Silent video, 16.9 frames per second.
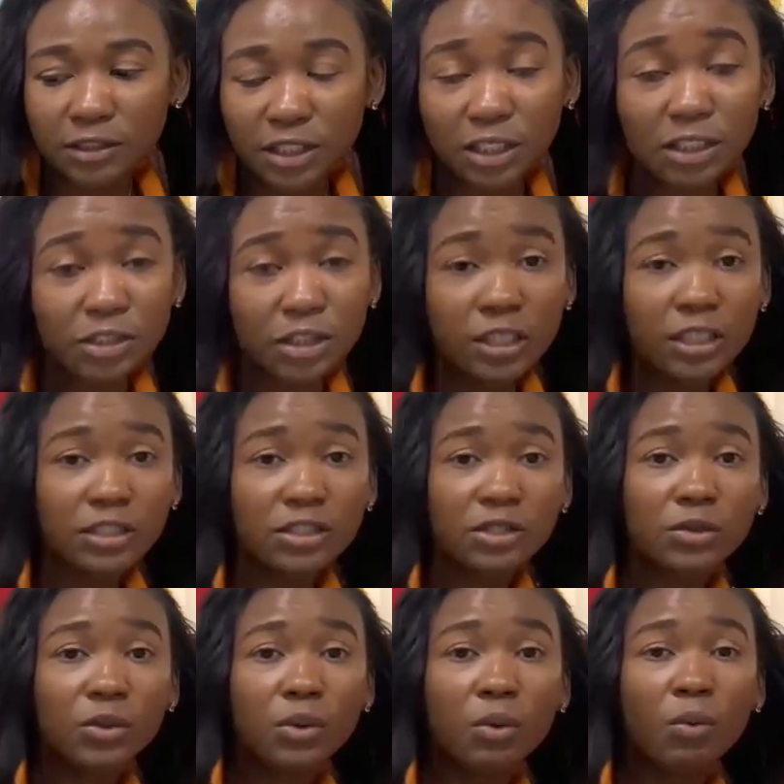because you need
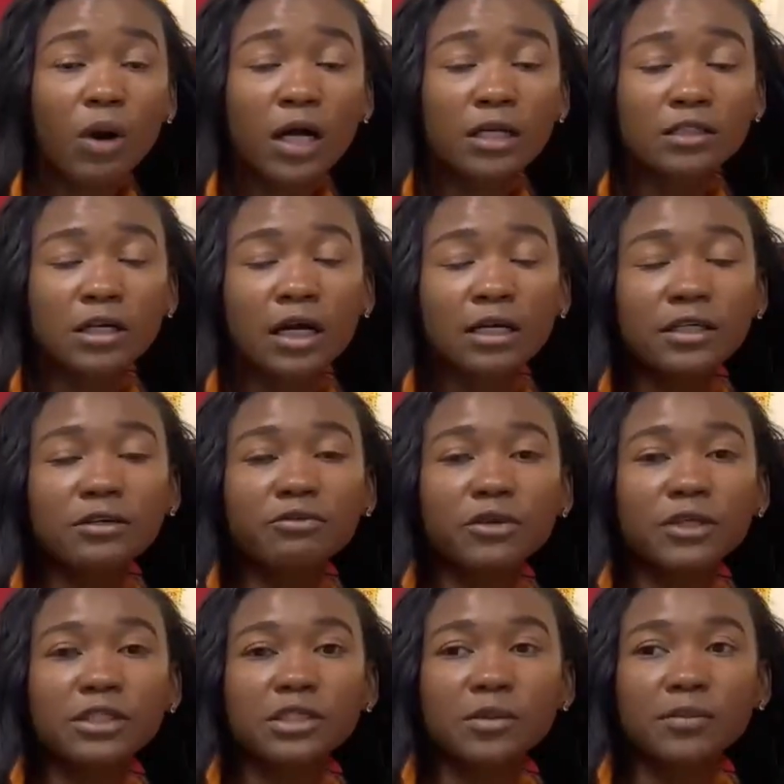to know what are the
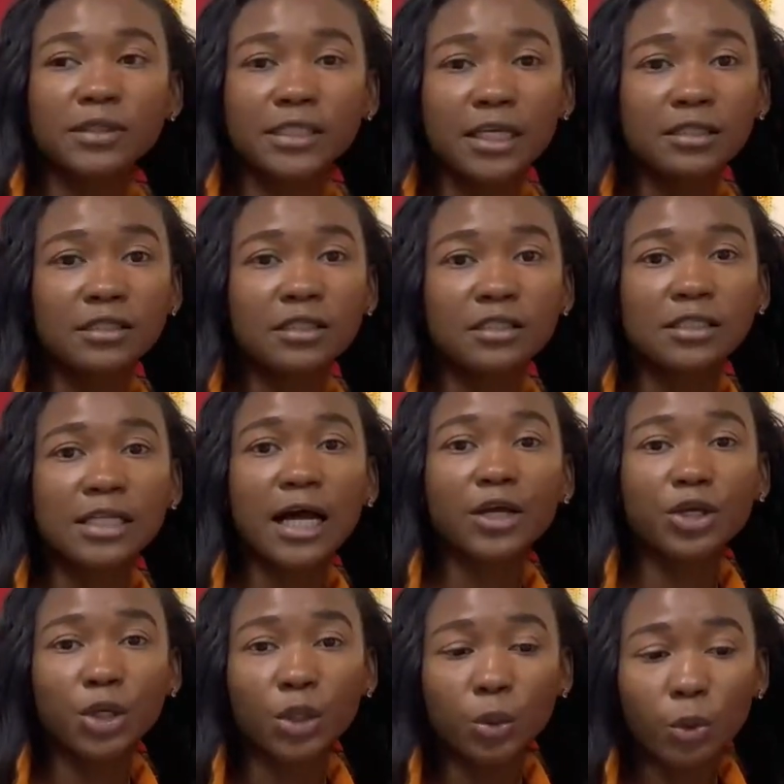different substances
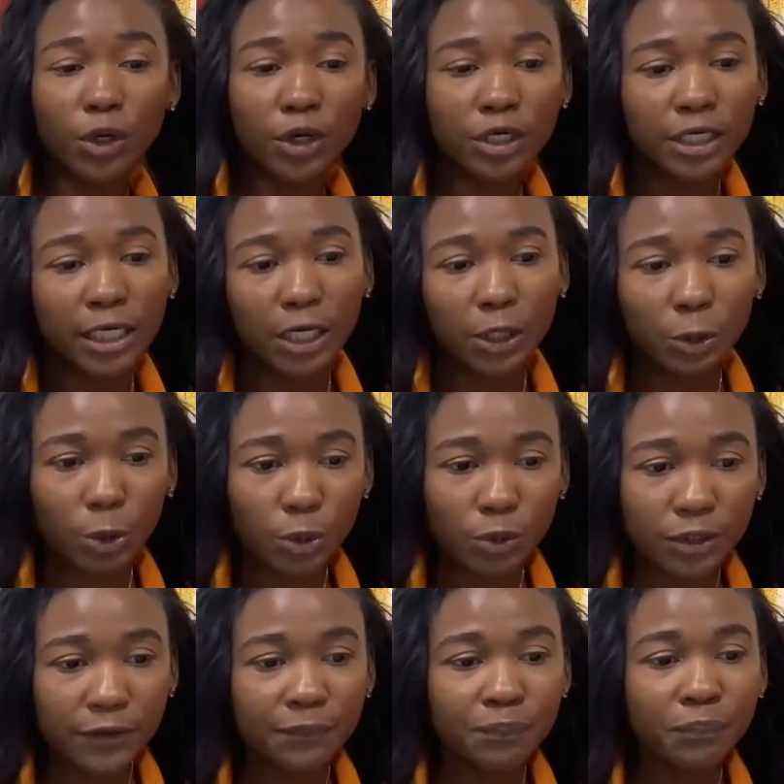that you're working
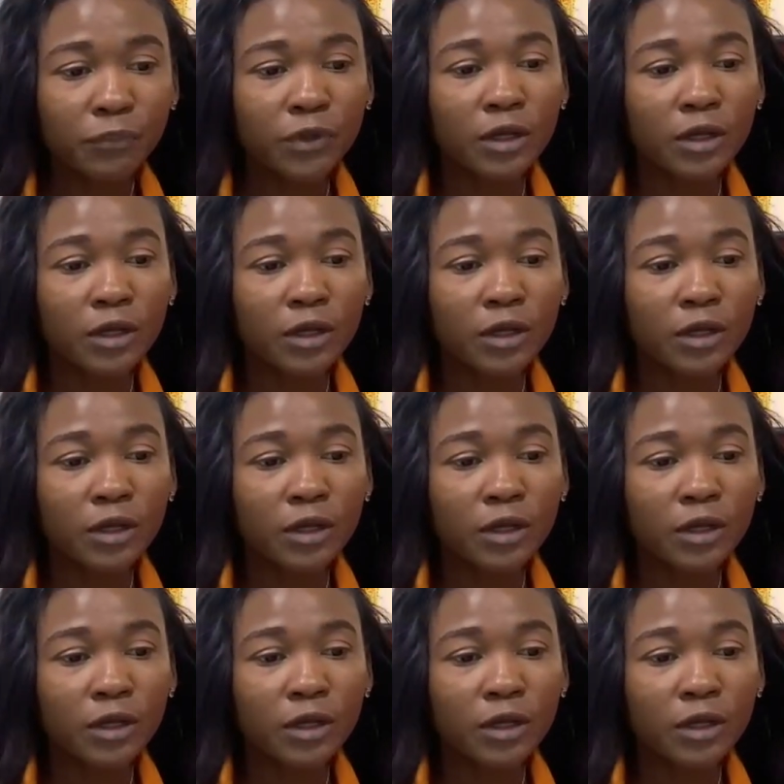around.